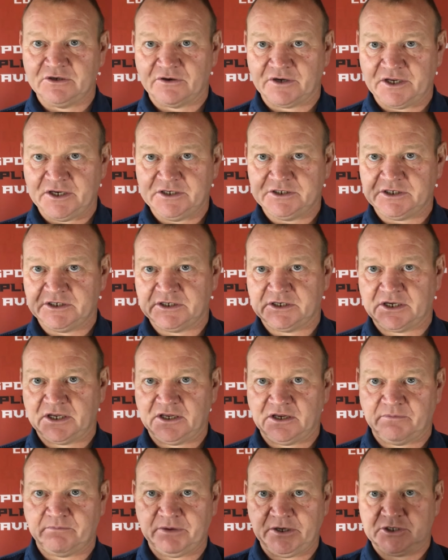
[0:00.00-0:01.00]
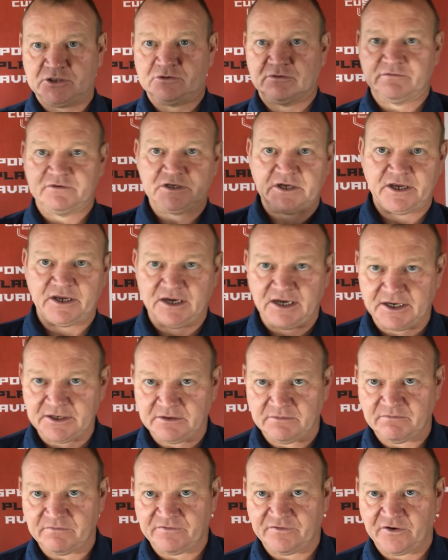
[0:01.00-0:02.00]
not easy to get the picture of say a
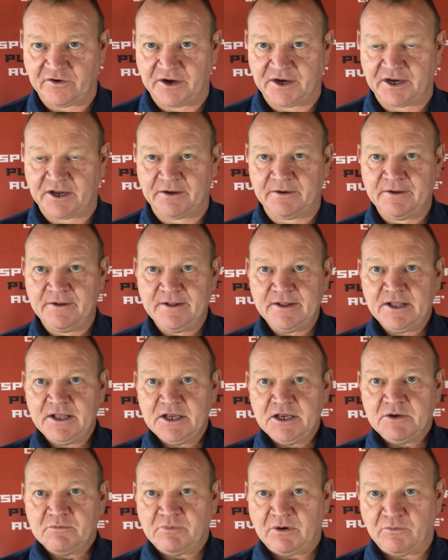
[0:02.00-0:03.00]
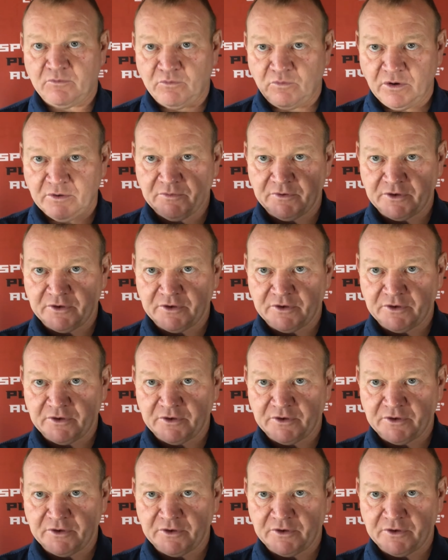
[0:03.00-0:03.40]
London fighter what